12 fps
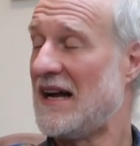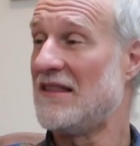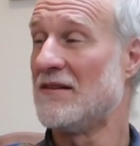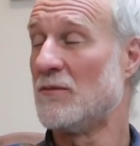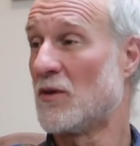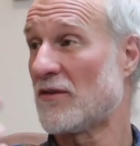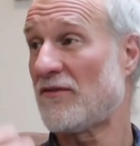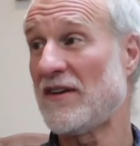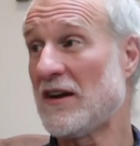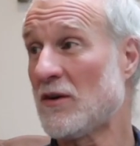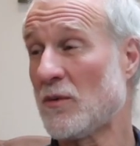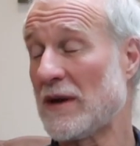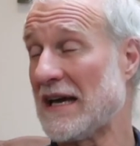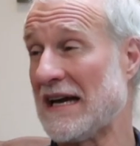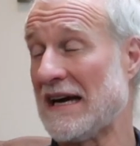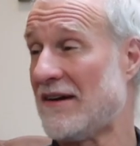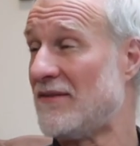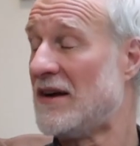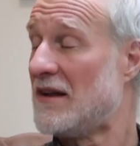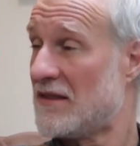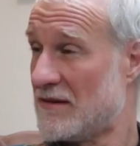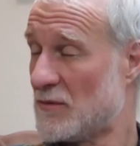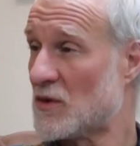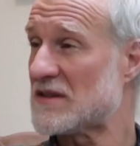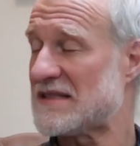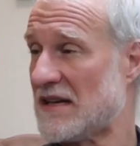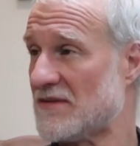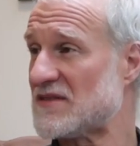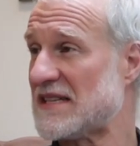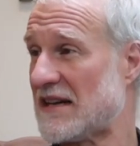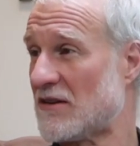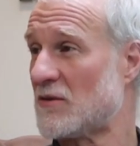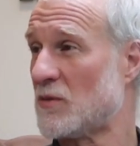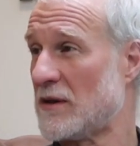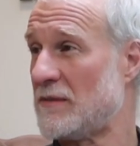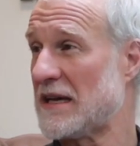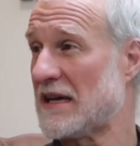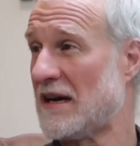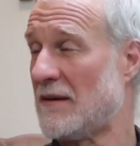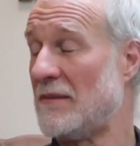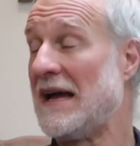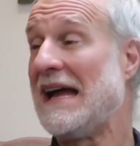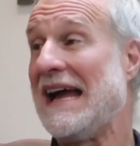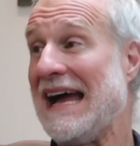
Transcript: And the more fear we have, the more self-centered we become.